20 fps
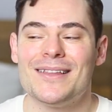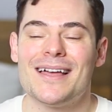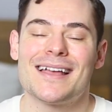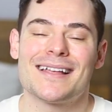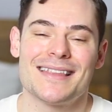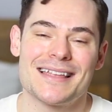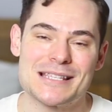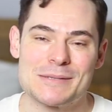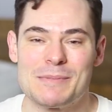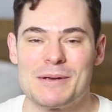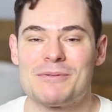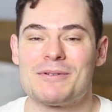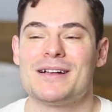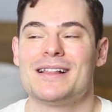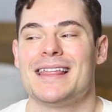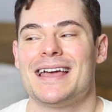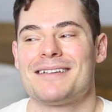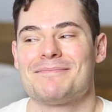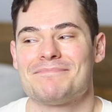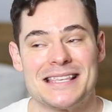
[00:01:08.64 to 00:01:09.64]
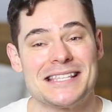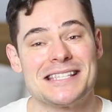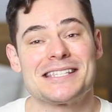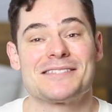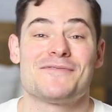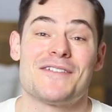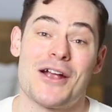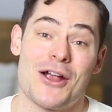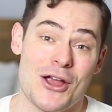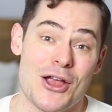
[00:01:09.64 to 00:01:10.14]
like, let's be real, like, this is
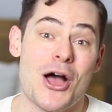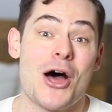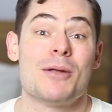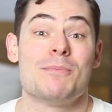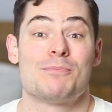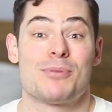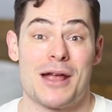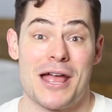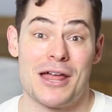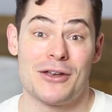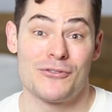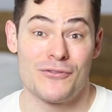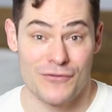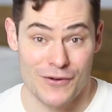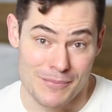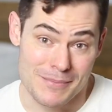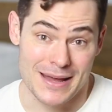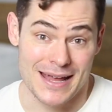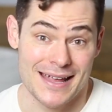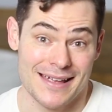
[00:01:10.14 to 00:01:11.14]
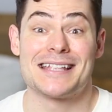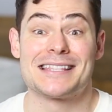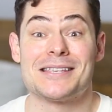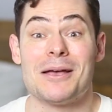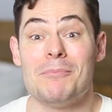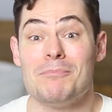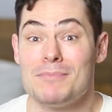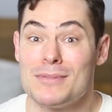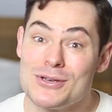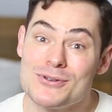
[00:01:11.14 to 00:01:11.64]
very on brand for me. It's
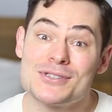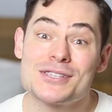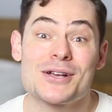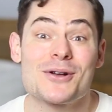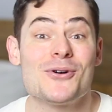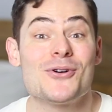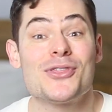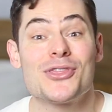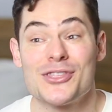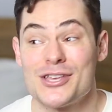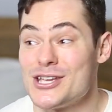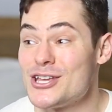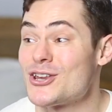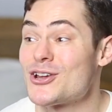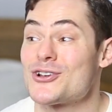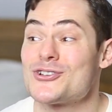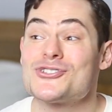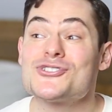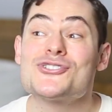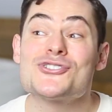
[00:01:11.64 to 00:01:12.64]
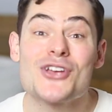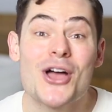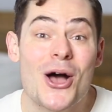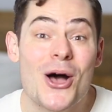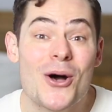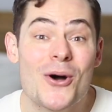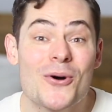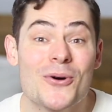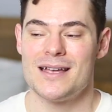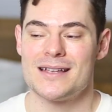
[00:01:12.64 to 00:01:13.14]
a musical theater
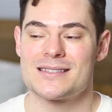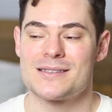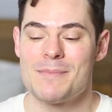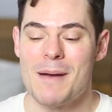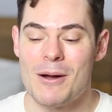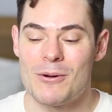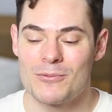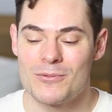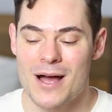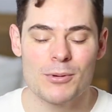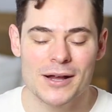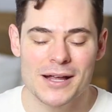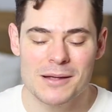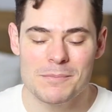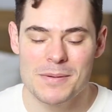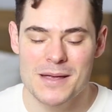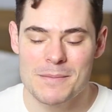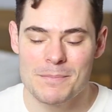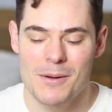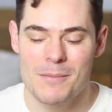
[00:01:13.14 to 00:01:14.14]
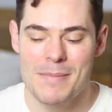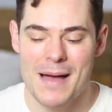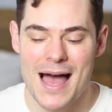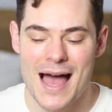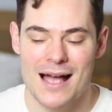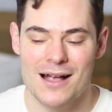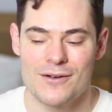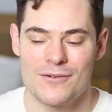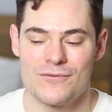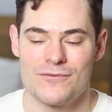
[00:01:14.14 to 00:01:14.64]
show. It's about bringing people
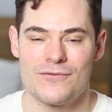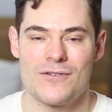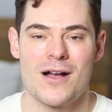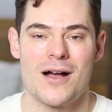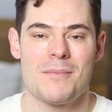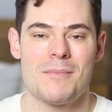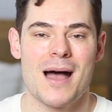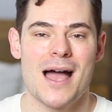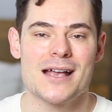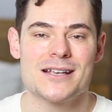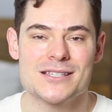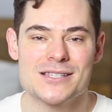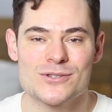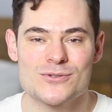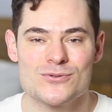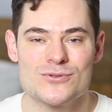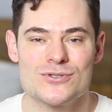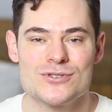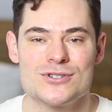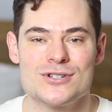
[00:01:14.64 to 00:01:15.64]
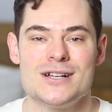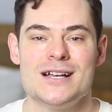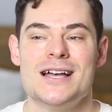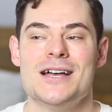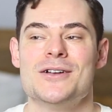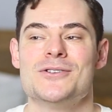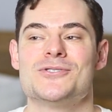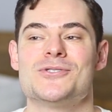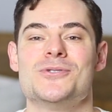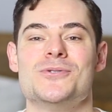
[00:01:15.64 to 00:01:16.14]
back from high school
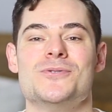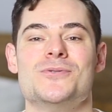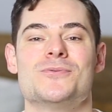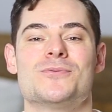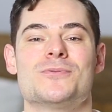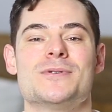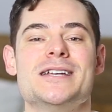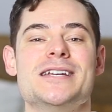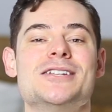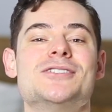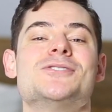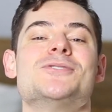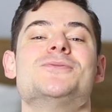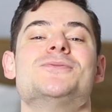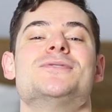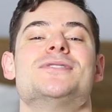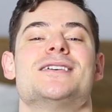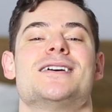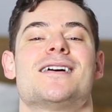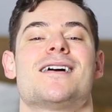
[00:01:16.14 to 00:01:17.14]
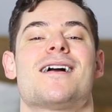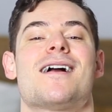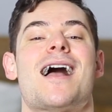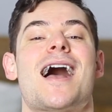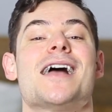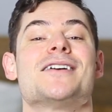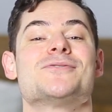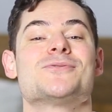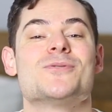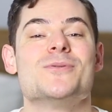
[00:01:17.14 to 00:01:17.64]
to redo their
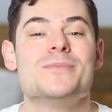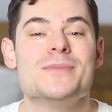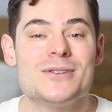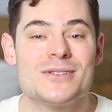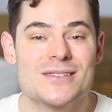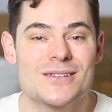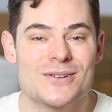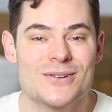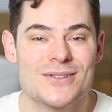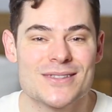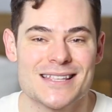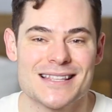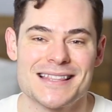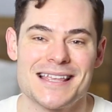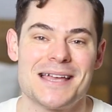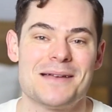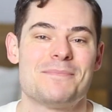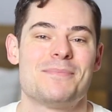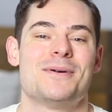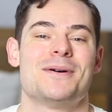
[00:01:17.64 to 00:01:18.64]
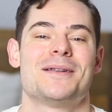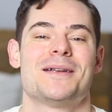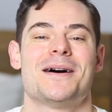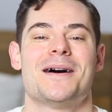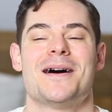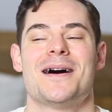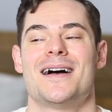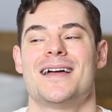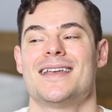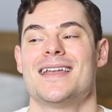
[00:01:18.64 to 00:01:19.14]
High School Musical that they put
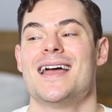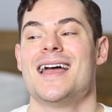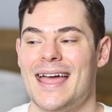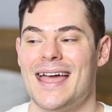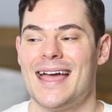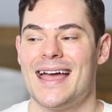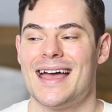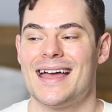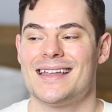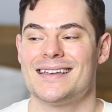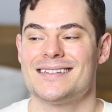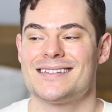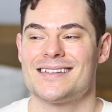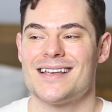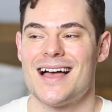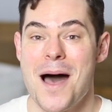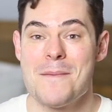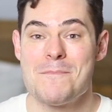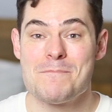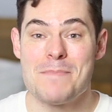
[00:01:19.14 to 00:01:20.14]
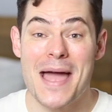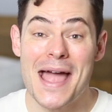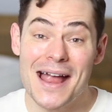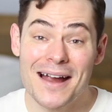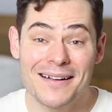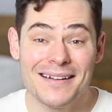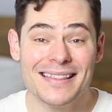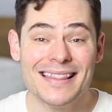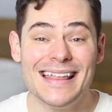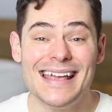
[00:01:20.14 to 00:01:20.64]
on, and
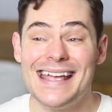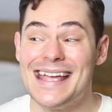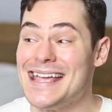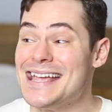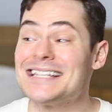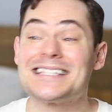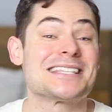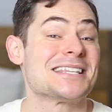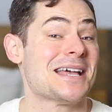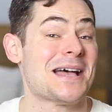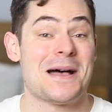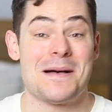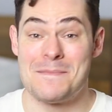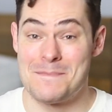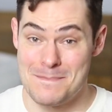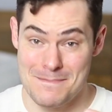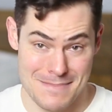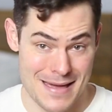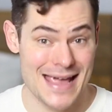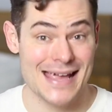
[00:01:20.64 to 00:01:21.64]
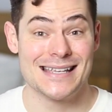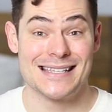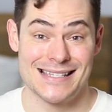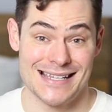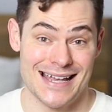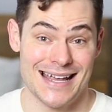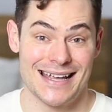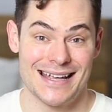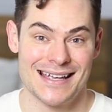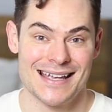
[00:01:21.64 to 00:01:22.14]
apparently it's amazing.